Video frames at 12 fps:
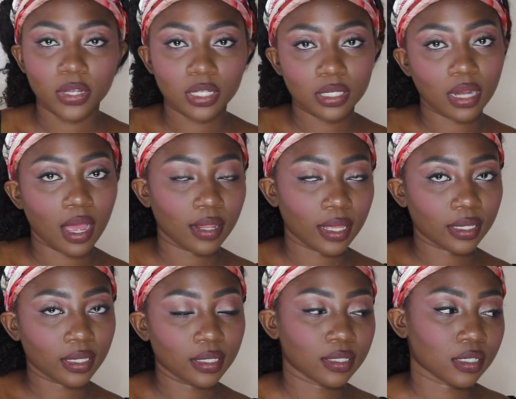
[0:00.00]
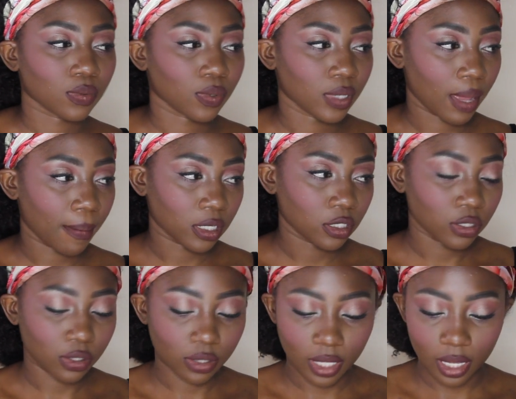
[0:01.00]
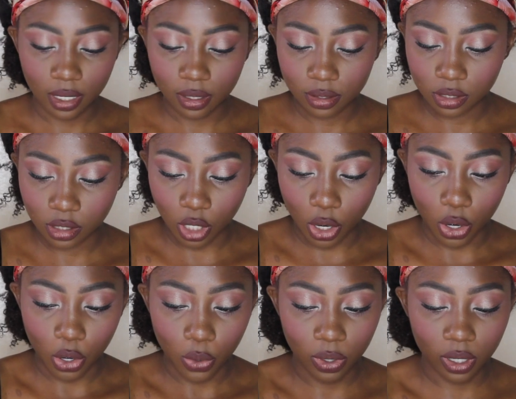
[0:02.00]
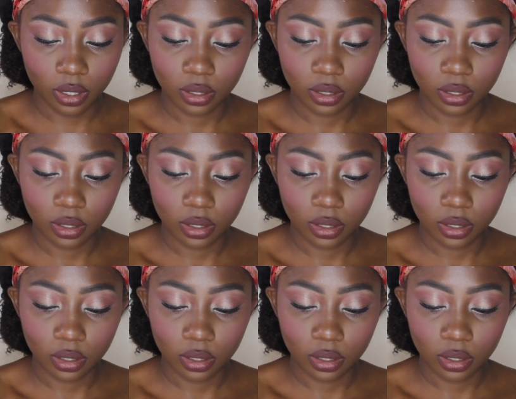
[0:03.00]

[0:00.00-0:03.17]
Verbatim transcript: really not like from this one dimensional thing so